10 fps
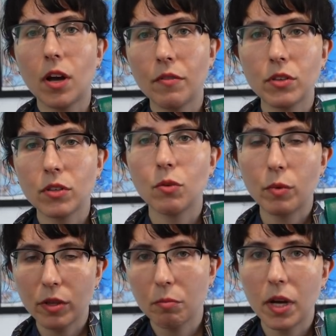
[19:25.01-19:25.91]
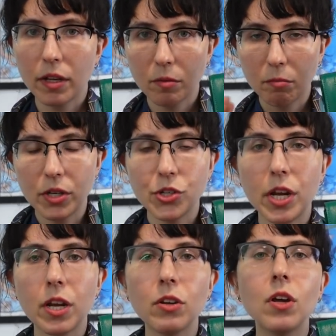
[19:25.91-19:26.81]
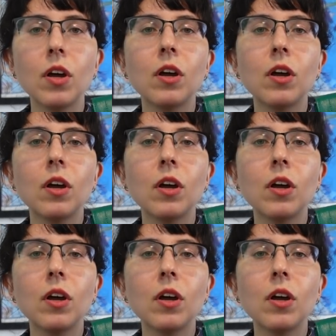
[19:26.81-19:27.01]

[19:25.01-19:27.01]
obviously with my, my chain.